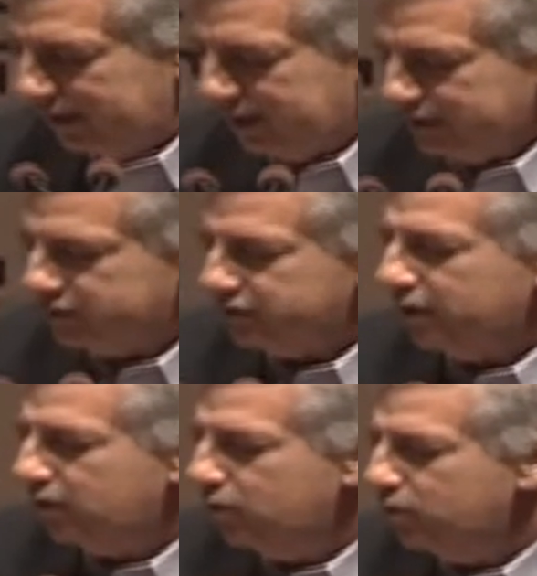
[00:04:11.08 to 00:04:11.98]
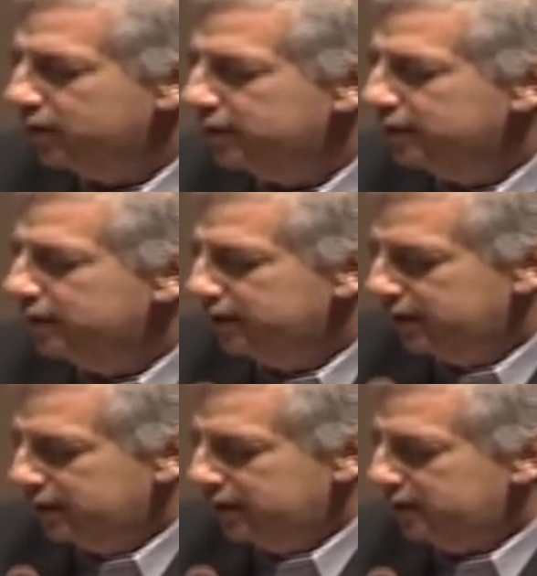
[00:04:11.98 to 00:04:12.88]
And so
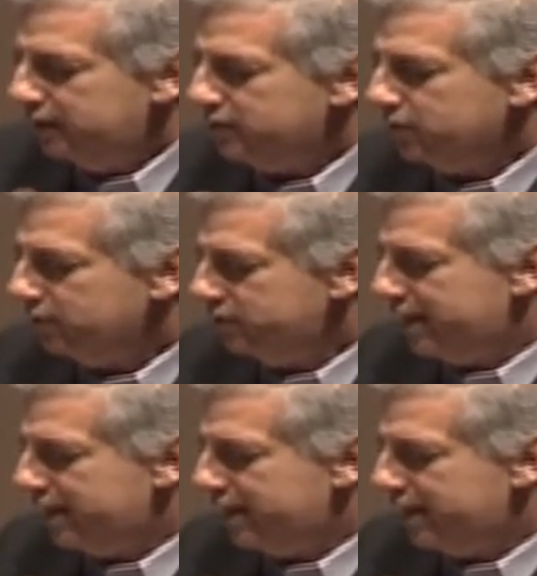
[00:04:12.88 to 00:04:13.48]
it turns